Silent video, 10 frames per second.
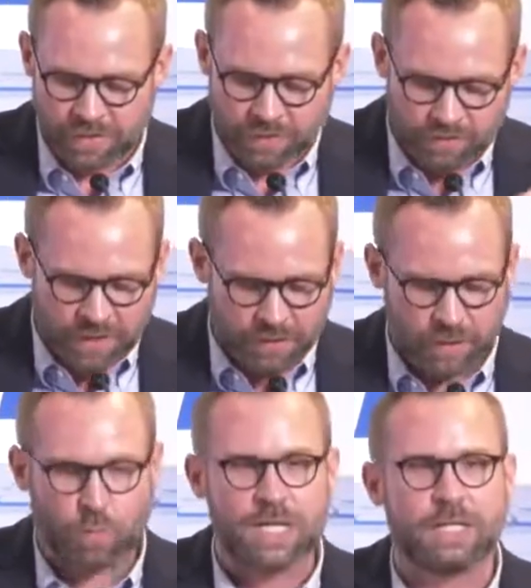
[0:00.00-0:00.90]
severely
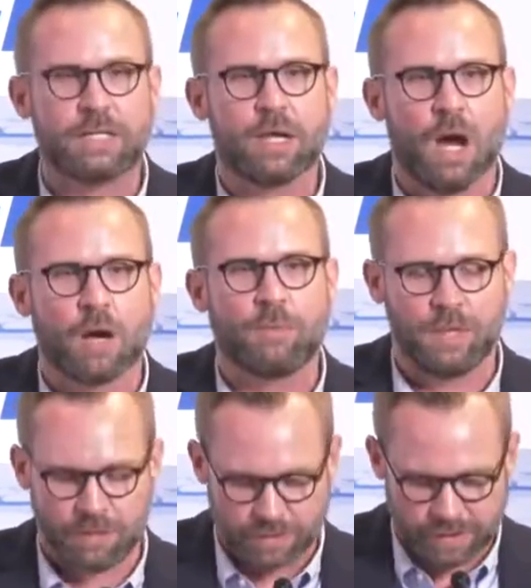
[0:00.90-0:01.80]
weakened our
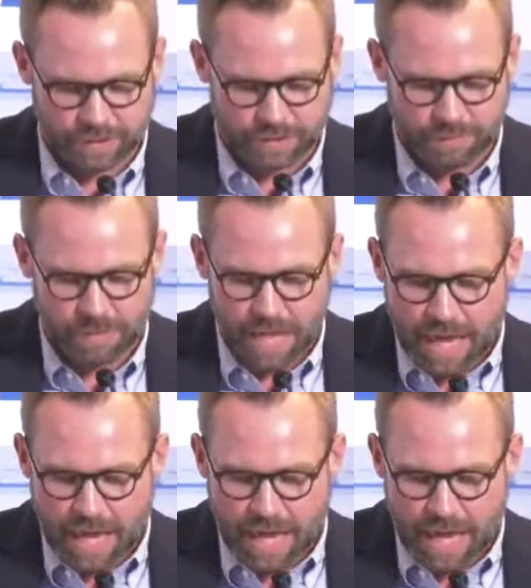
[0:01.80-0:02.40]
political system.